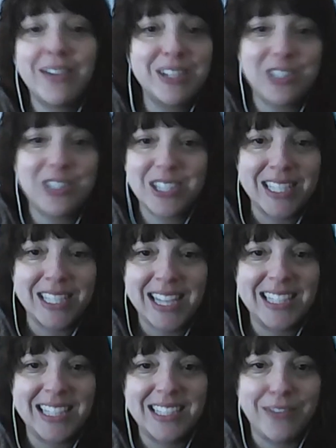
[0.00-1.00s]
cover is just a
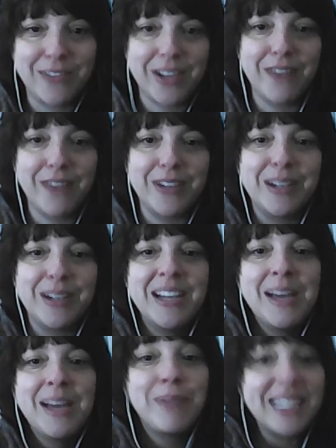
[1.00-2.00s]
tentative cover,
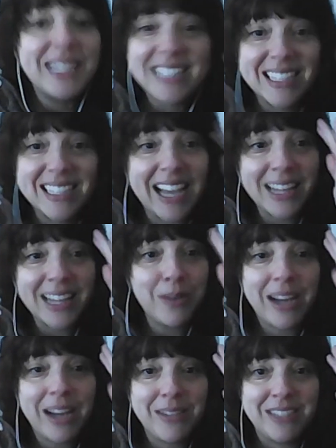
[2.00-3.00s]
but it's exactly
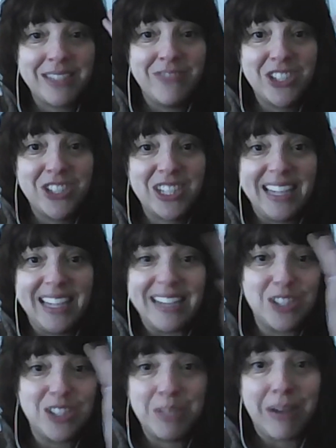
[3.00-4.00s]
what I was
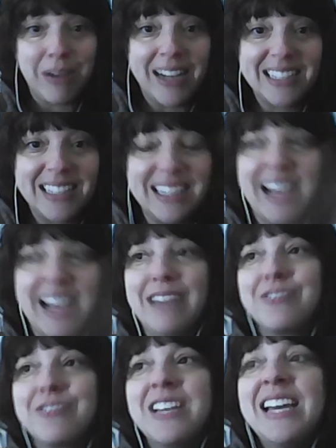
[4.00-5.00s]
envisioning, and she brought it to
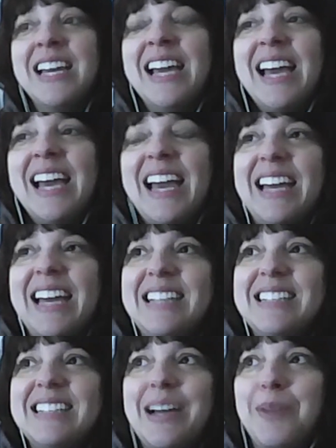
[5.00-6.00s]
life.
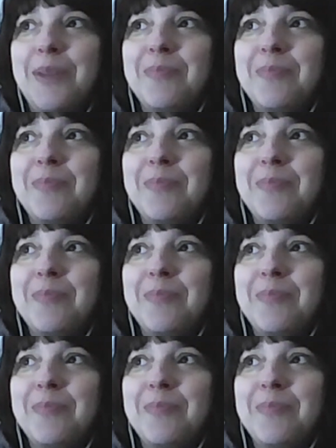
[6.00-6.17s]
And